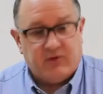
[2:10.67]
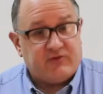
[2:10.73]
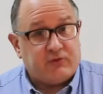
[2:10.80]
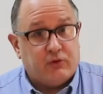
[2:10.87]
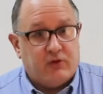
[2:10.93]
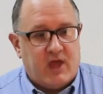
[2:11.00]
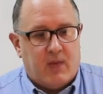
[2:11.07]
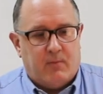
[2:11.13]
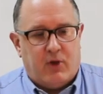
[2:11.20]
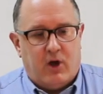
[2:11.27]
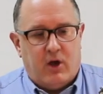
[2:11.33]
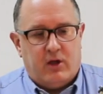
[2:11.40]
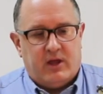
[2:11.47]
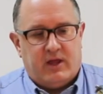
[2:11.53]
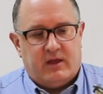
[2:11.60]
going to screw that
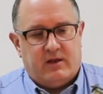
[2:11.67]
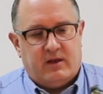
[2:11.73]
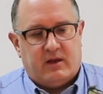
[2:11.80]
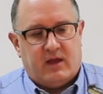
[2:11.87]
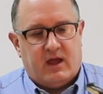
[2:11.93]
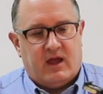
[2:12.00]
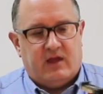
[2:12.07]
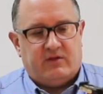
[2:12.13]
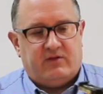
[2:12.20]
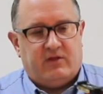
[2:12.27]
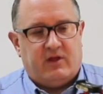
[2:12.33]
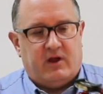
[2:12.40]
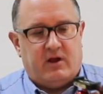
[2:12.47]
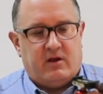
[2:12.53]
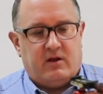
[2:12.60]
ball head onto
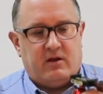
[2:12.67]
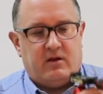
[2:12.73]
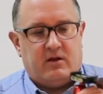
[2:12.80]
there.